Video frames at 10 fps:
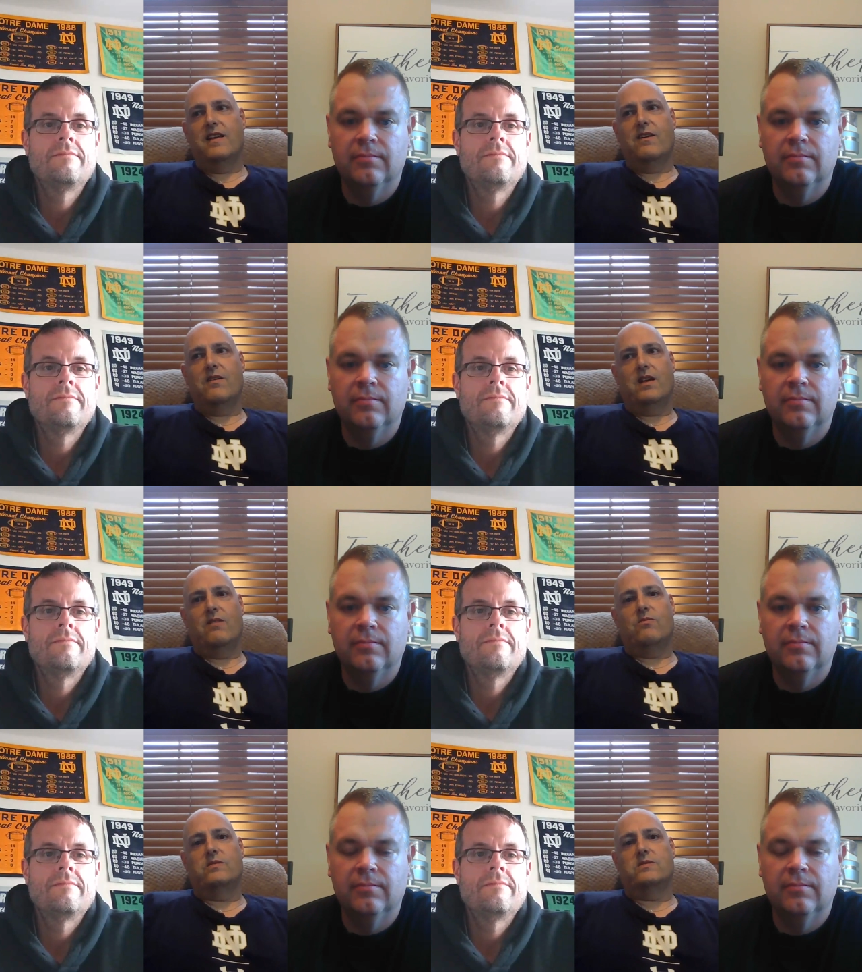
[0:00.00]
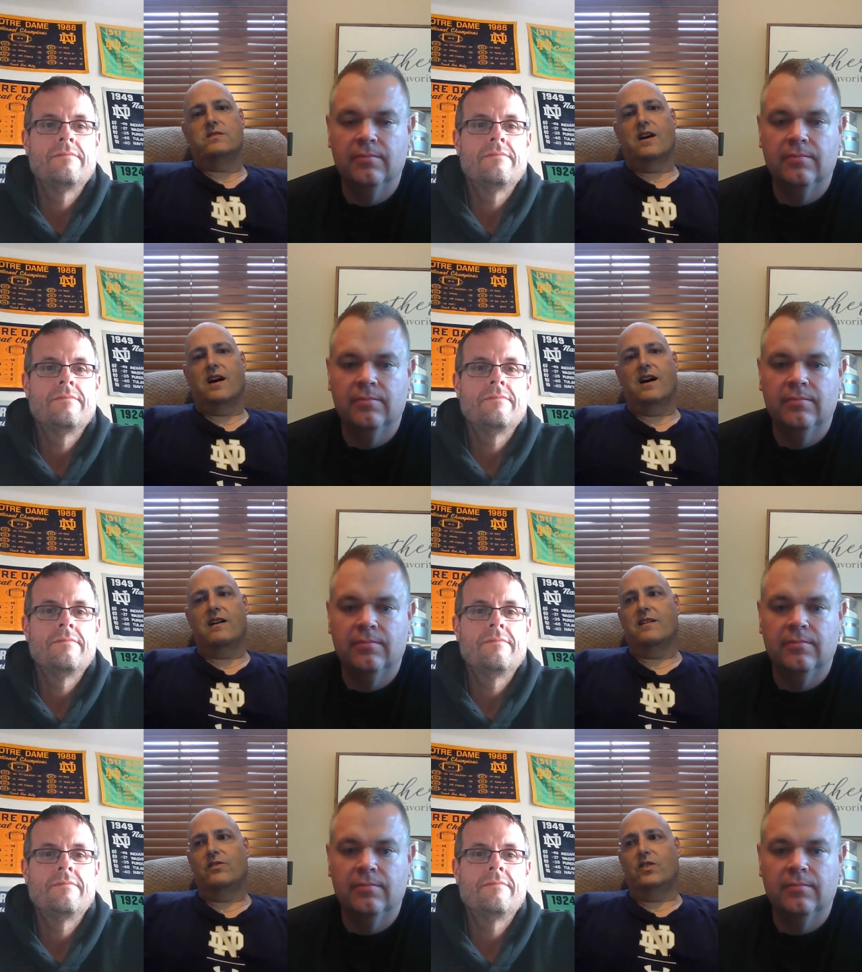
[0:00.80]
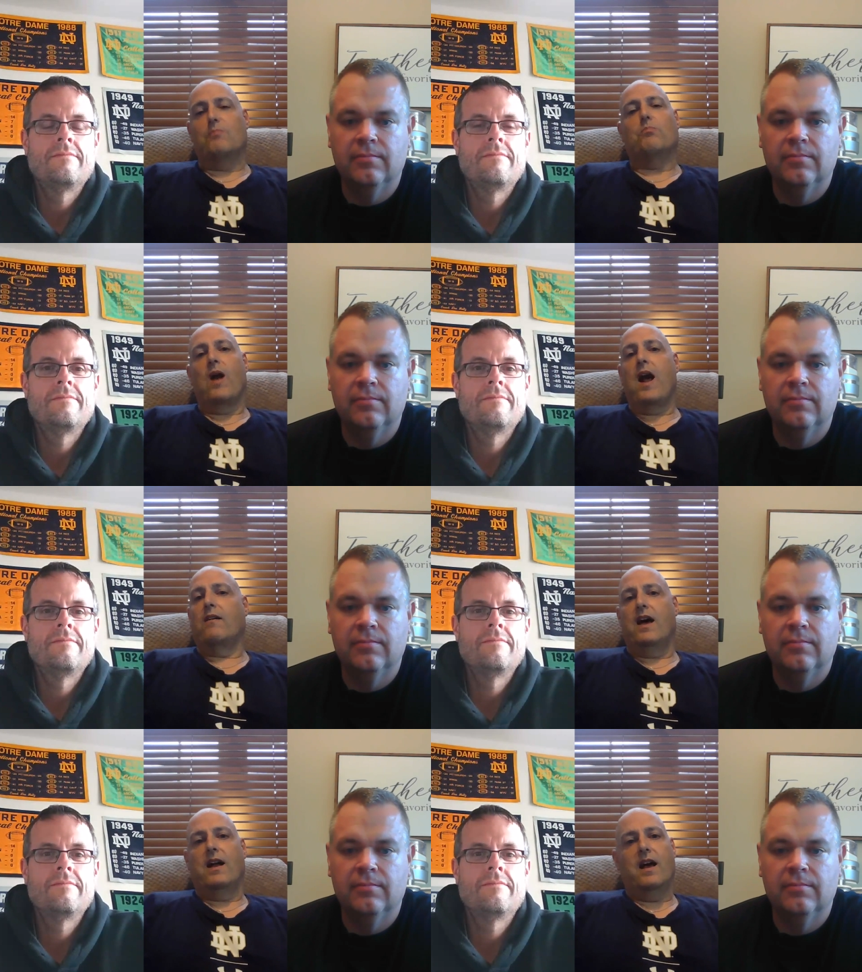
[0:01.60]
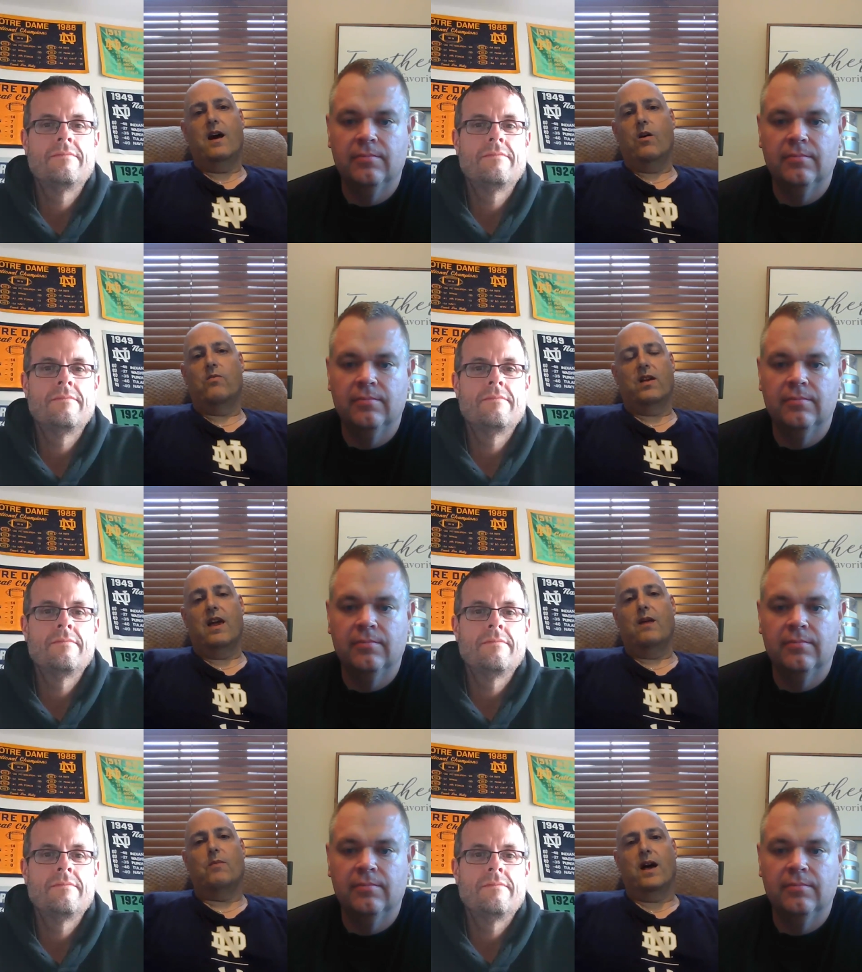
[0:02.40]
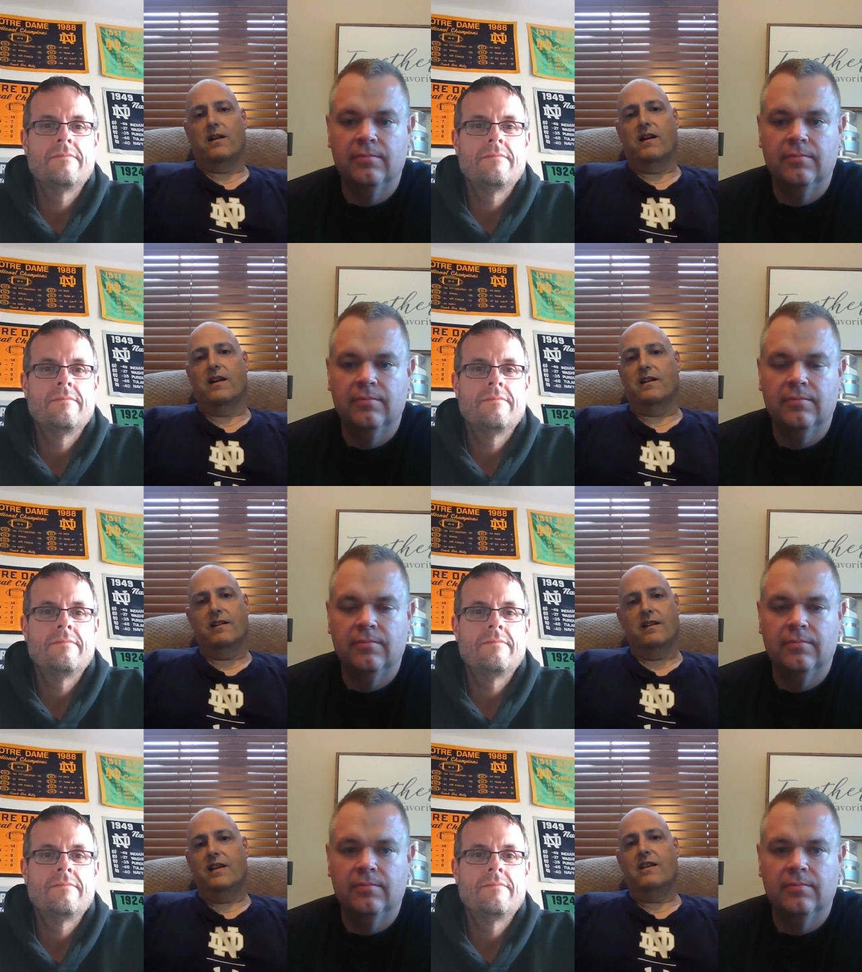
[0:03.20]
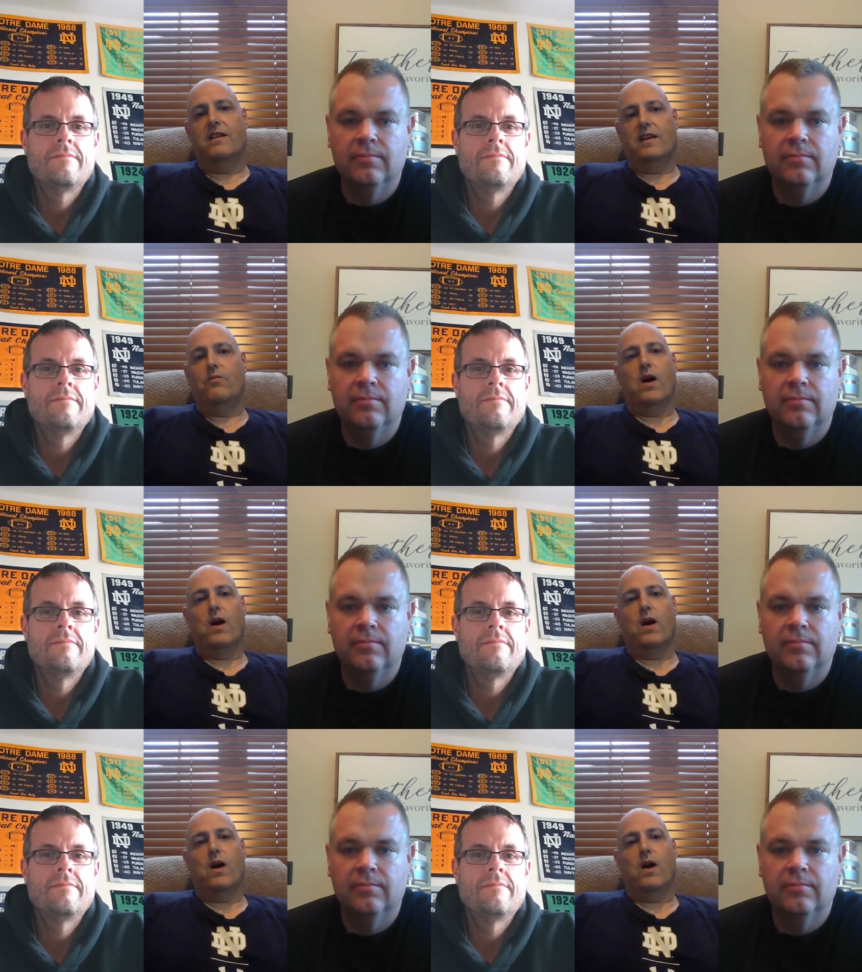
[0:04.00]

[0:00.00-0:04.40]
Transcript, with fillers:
Speaker 1: it, it, was uh, Tim Brown had a hell of a game that night. He, he